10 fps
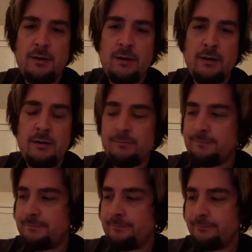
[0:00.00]
Um,
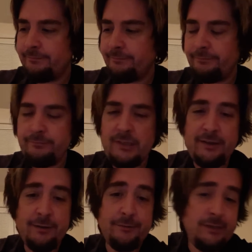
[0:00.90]

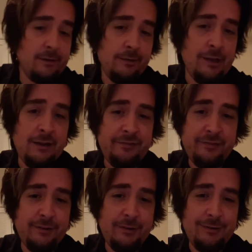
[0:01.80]
and get a
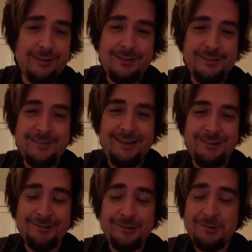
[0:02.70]
life. You know, I, I
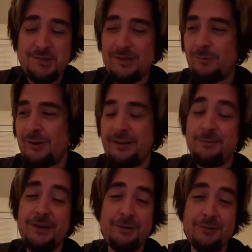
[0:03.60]
don't understand why
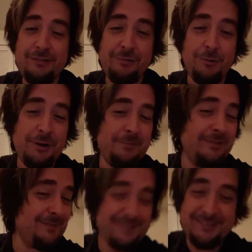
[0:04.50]
anybody would ever want to
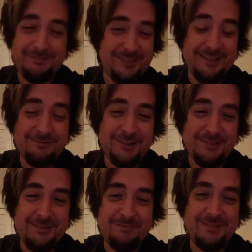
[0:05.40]
be me in the begin
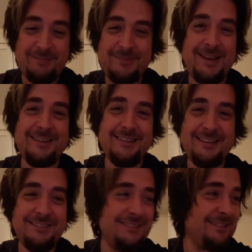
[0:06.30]
with. I'm I'm not
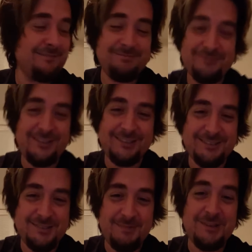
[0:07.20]
anything
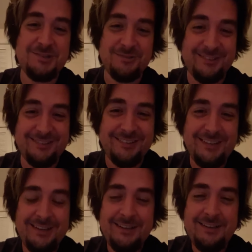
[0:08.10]
fucking special here.
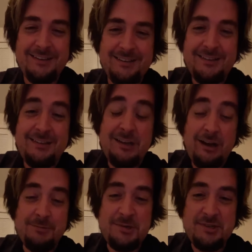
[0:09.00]

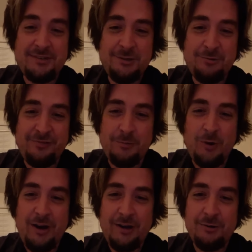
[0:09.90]
I'm just a dude from
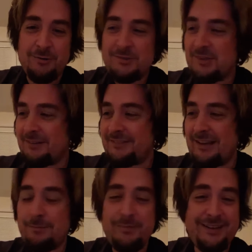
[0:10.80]
Ohio that's in a
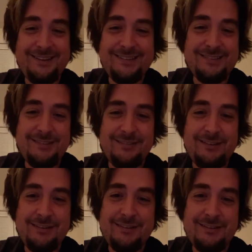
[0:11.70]
damn band,
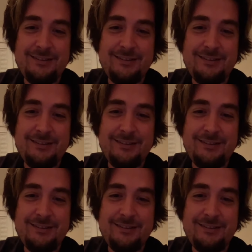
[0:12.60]
and.